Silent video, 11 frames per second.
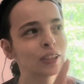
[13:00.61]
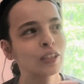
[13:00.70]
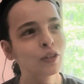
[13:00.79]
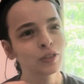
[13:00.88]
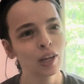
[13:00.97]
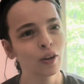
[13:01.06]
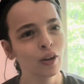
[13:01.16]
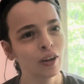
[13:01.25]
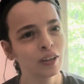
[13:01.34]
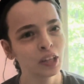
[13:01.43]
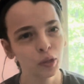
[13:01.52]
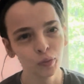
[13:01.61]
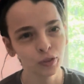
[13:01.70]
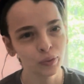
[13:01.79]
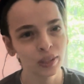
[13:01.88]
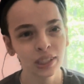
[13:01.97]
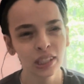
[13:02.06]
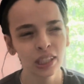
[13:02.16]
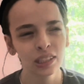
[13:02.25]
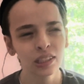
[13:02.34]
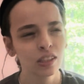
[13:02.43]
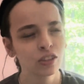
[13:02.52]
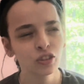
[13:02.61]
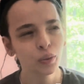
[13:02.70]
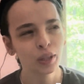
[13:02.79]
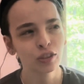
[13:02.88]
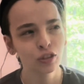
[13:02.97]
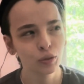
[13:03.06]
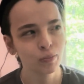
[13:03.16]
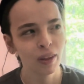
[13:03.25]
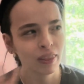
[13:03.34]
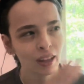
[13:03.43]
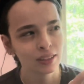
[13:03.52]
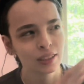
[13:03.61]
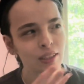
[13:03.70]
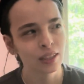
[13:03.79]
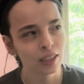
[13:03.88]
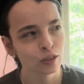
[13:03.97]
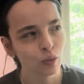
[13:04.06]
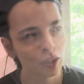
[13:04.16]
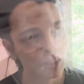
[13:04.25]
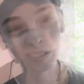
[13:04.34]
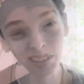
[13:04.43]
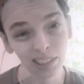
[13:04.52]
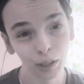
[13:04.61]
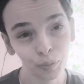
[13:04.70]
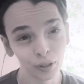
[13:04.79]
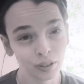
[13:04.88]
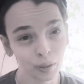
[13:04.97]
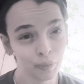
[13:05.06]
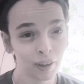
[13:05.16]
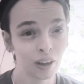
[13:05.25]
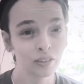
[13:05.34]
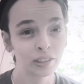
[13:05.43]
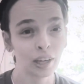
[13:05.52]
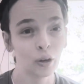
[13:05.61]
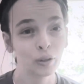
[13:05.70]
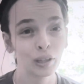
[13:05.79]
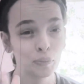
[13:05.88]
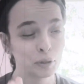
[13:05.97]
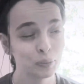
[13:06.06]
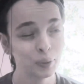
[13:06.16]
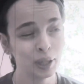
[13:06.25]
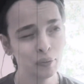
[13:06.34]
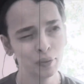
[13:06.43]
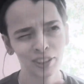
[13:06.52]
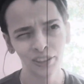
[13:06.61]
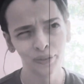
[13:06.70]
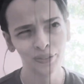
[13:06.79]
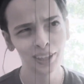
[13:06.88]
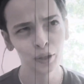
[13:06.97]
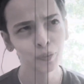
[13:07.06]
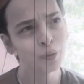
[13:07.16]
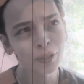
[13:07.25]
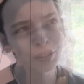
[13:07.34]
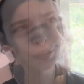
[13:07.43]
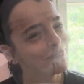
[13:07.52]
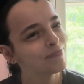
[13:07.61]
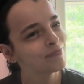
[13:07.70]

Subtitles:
It goes out on April 26th, so I assume that that's the next one, unless I something else out in between, which I don't think I'm going to.